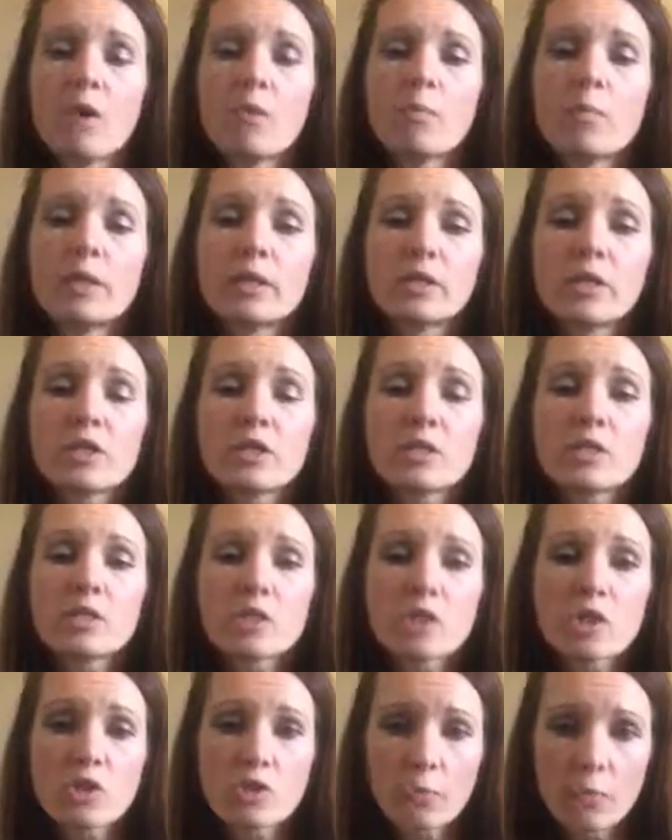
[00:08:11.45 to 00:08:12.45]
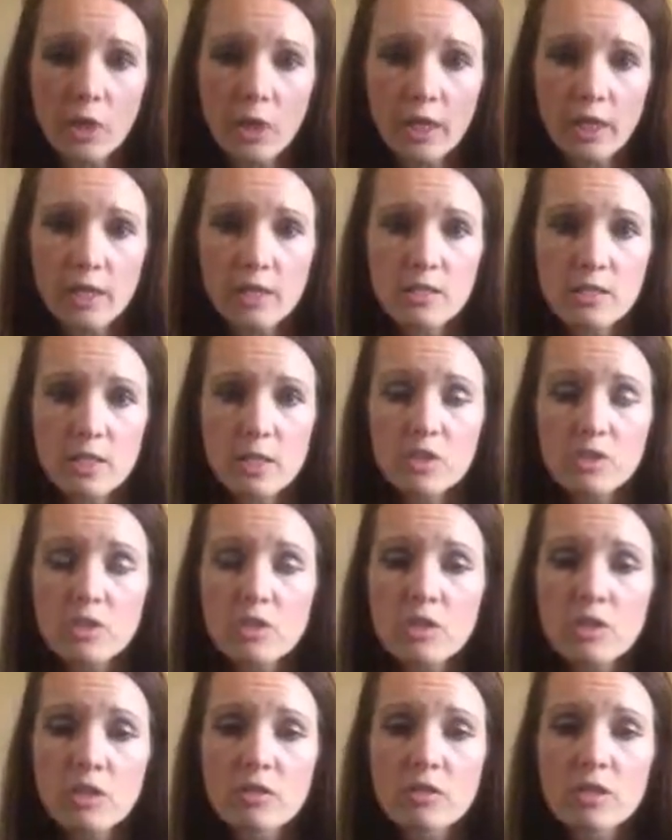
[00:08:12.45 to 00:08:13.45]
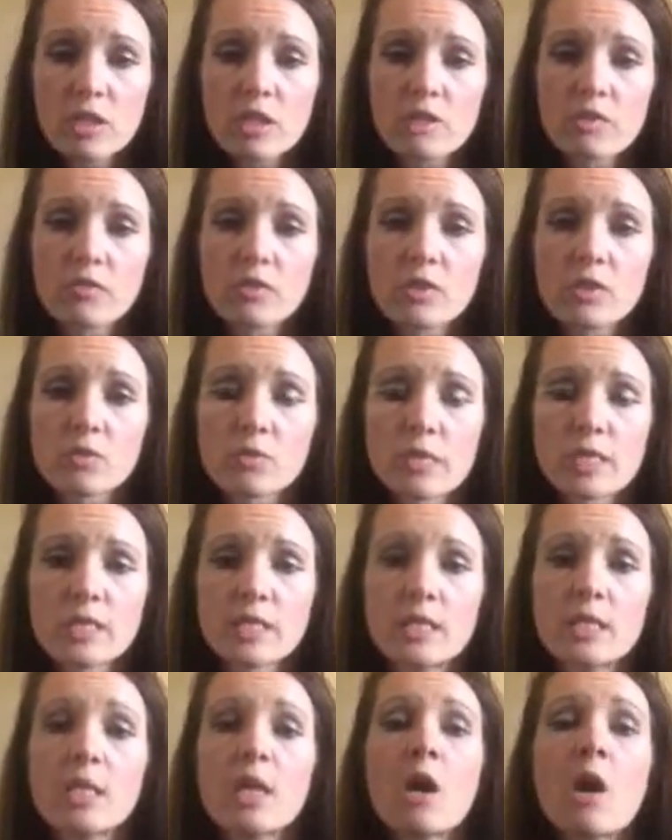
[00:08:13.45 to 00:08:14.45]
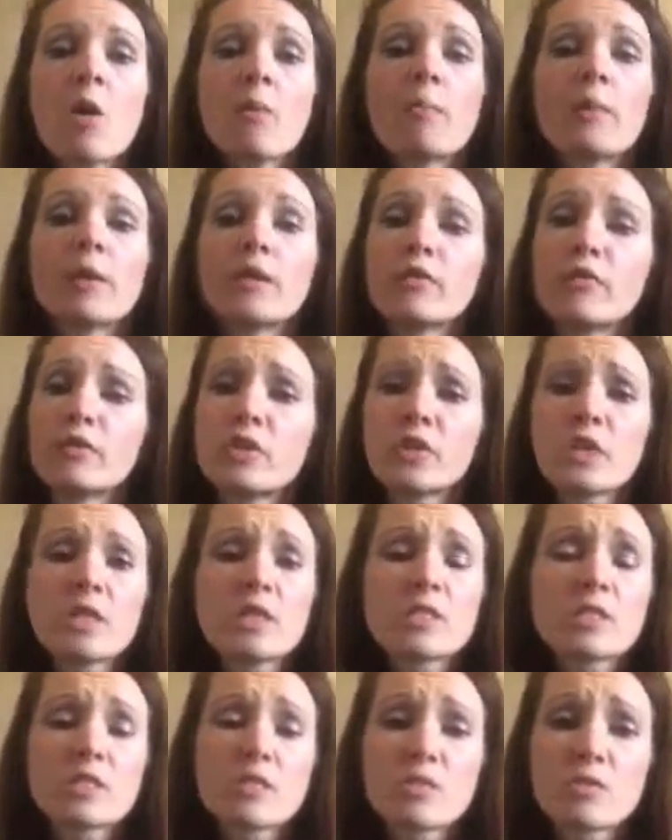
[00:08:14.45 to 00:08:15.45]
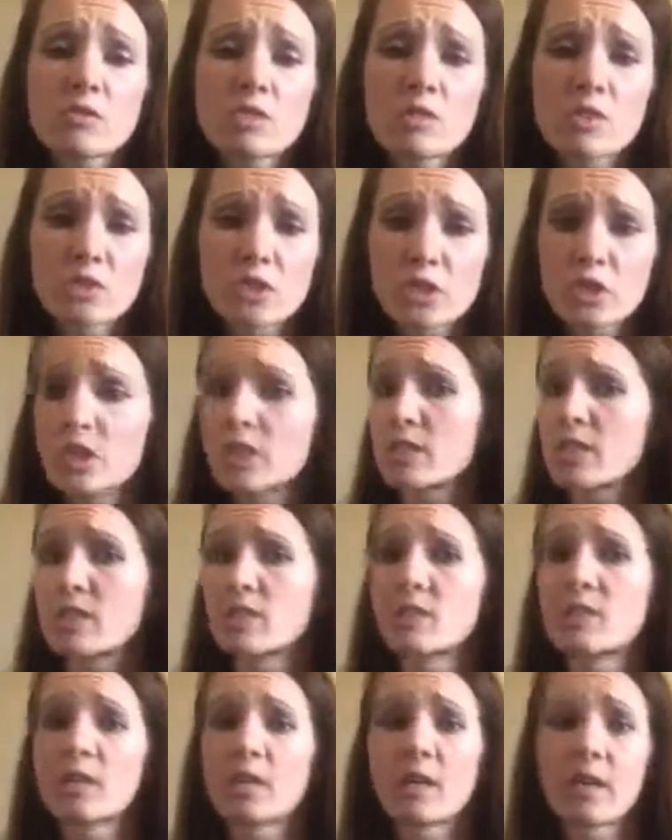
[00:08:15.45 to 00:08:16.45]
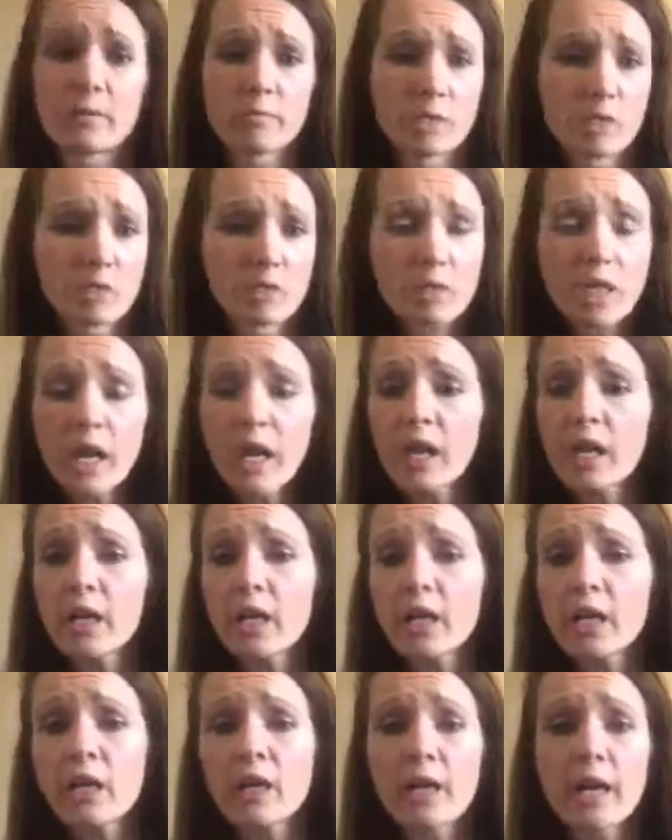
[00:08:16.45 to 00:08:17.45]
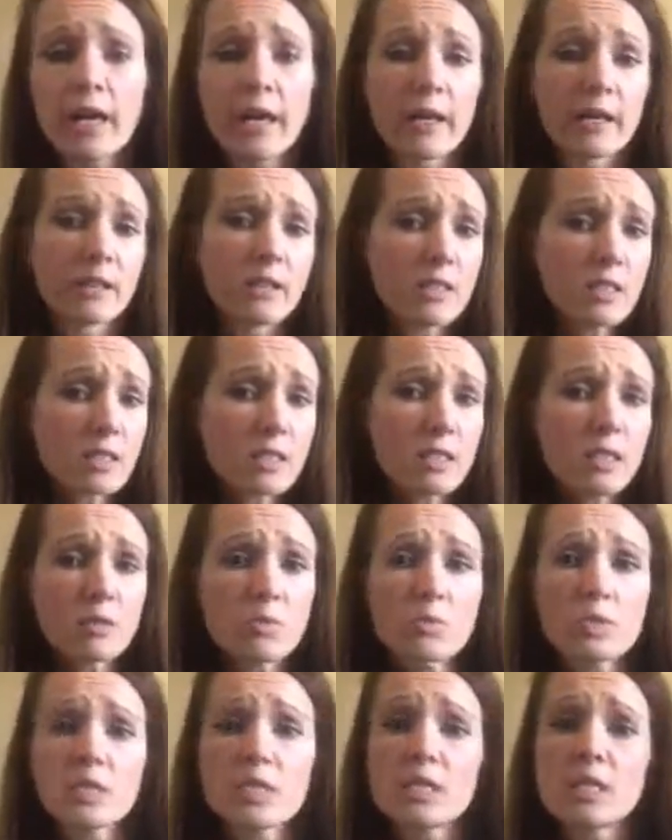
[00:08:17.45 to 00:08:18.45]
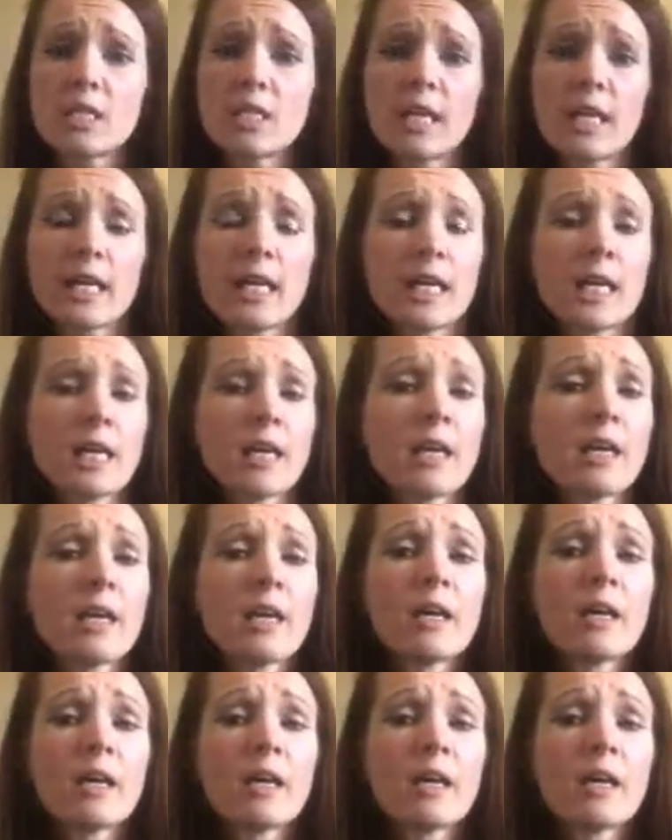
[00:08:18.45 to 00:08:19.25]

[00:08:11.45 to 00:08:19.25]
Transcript: But listen to your body. It tells you those things for a reason. But if your excuses are just, I'm too tired, I had this go on today,